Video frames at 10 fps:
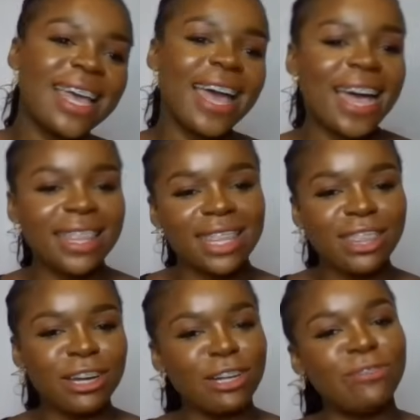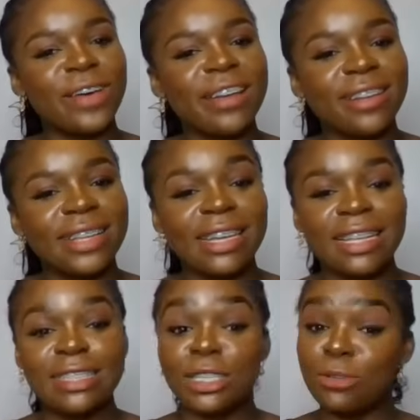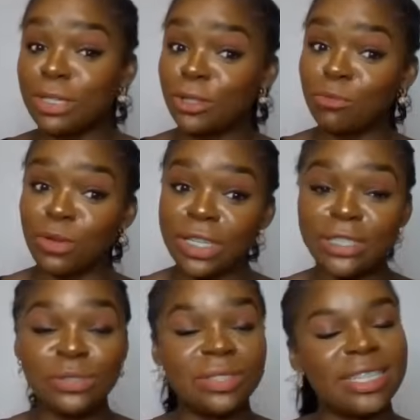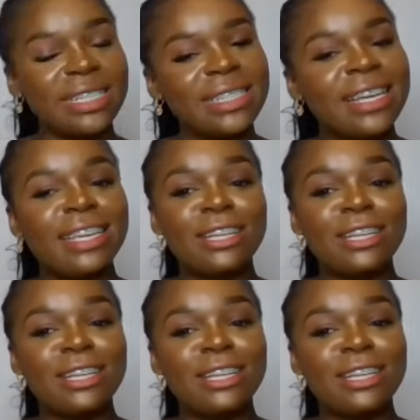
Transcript: And the third and final heat, USA Boda took this,